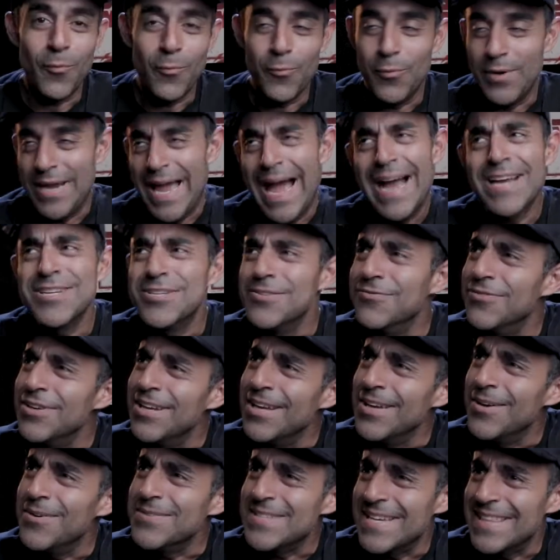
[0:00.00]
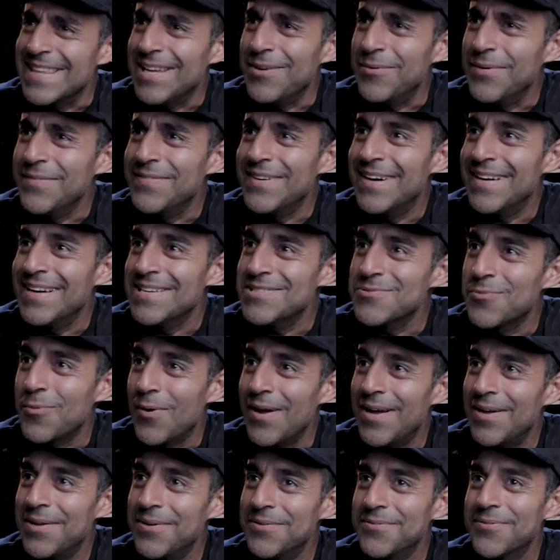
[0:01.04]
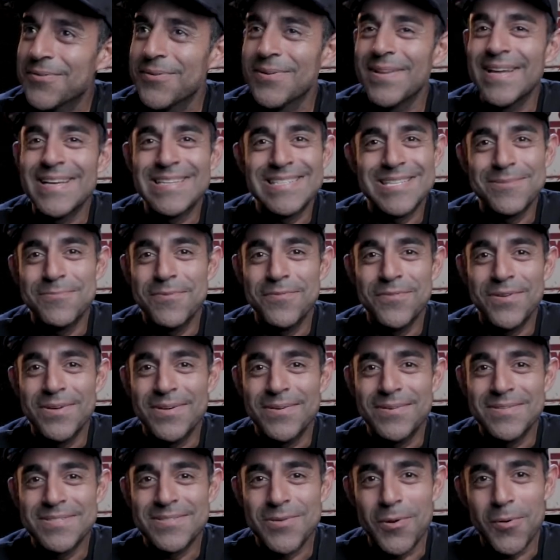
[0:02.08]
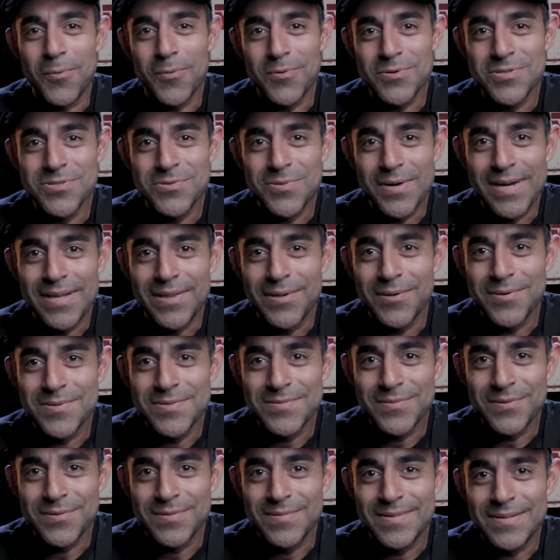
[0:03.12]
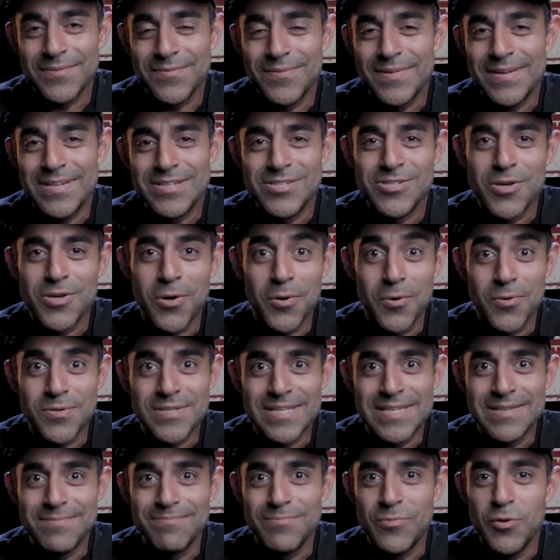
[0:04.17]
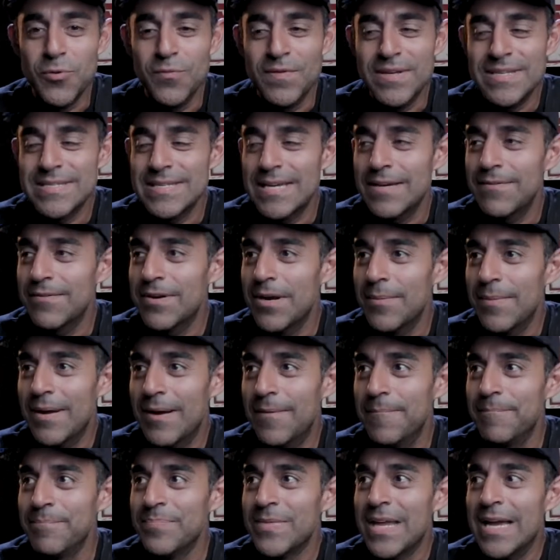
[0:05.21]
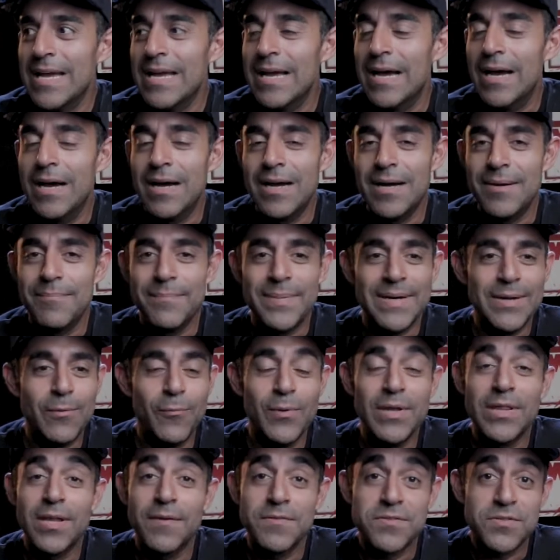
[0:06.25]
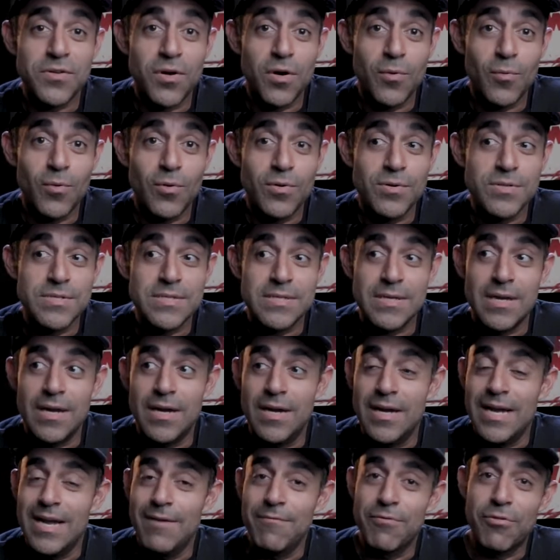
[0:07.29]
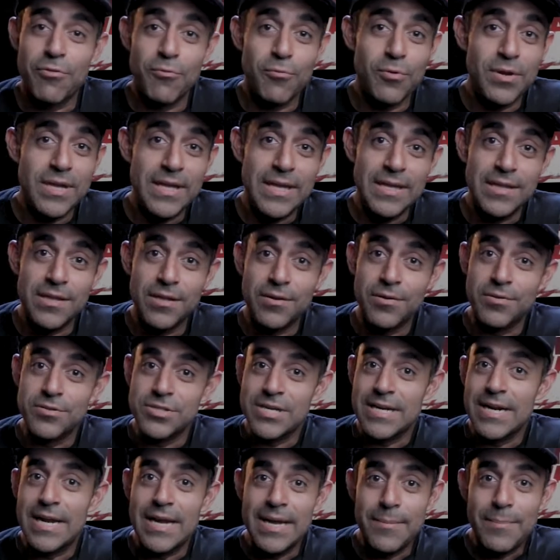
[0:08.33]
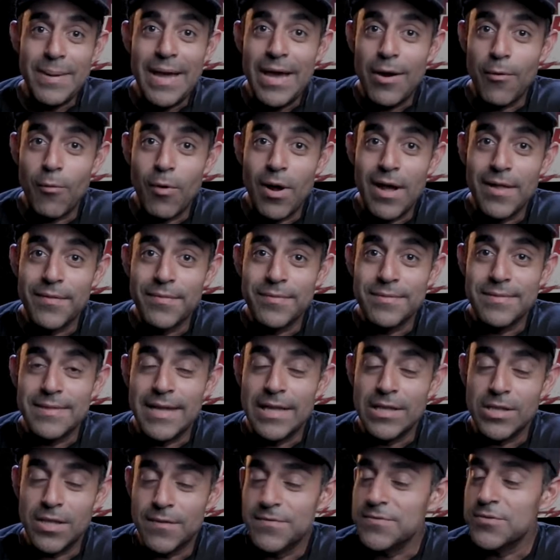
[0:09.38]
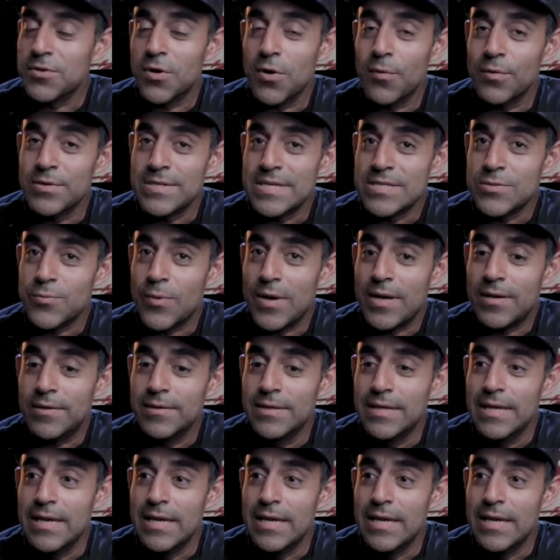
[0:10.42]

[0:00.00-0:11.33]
Reaction videos I think we've done as well for like some of the Star Wars trailers for different shows and movies that have come out. But we love Star Wars. I have 3 little Jedi Padawan that love Star Wars as well.